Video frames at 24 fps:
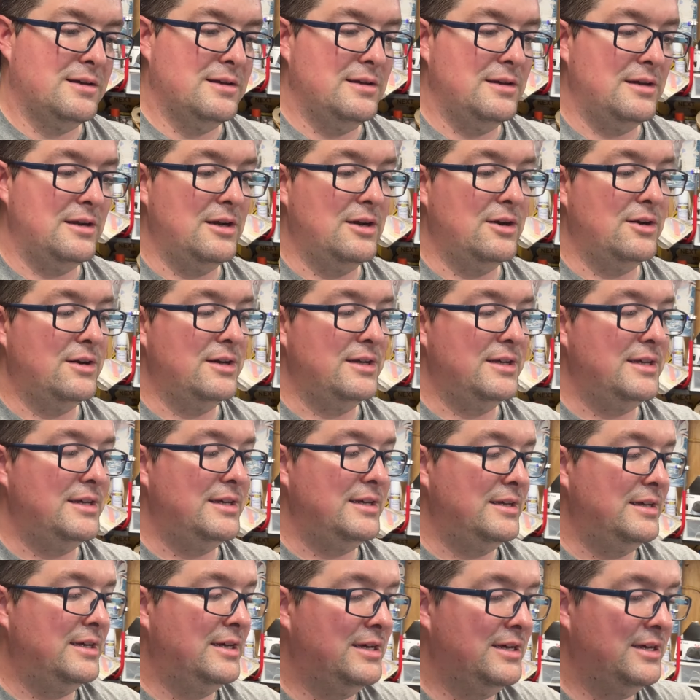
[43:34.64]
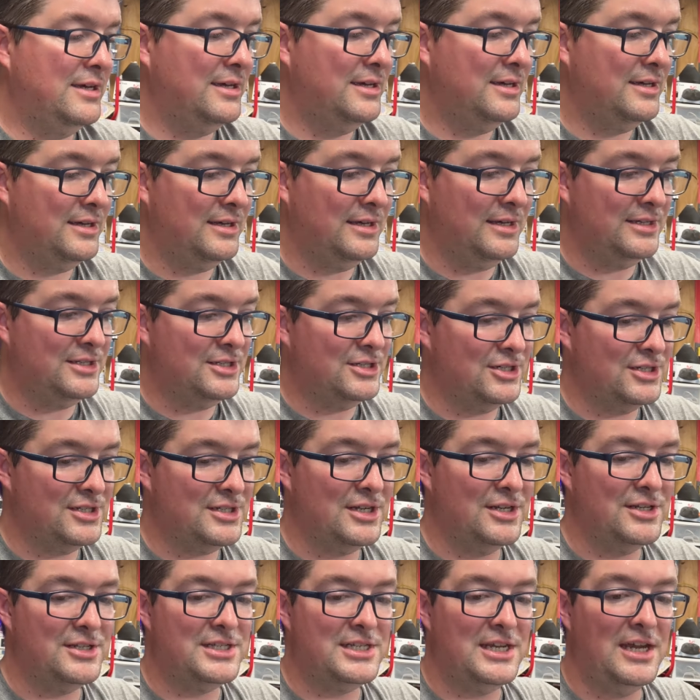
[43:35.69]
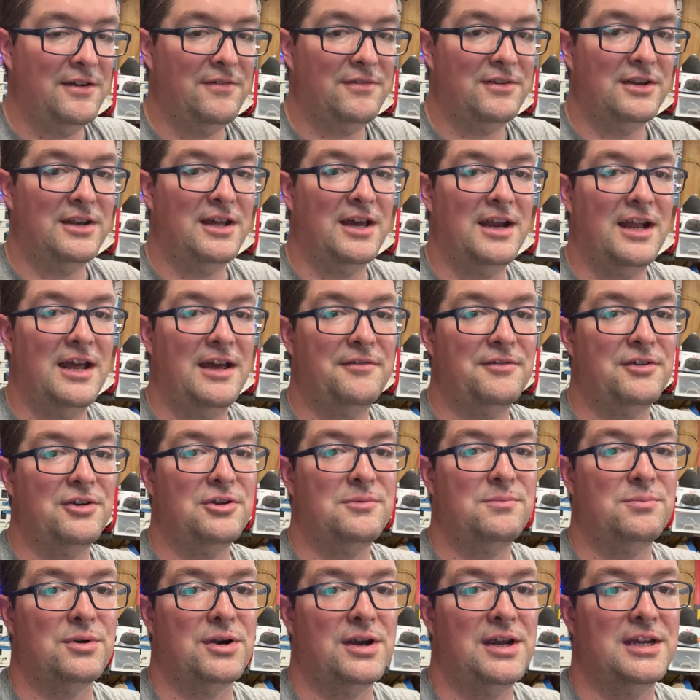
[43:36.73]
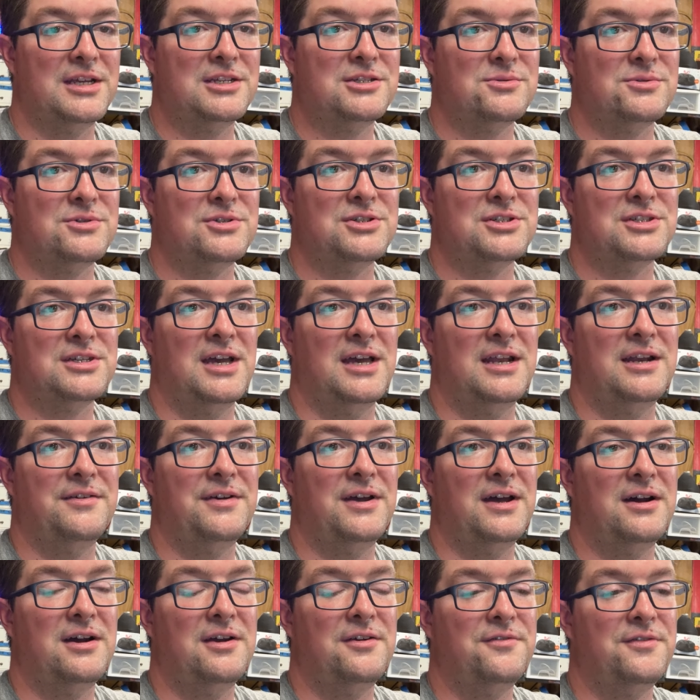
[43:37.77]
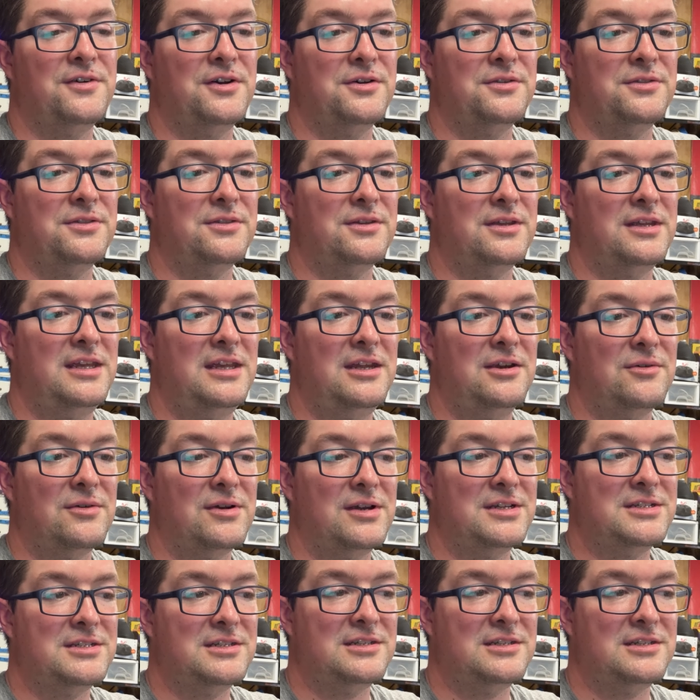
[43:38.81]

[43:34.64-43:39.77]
you know, it's just unsafe to not have good brakes, which is kind of how I felt in the heat race.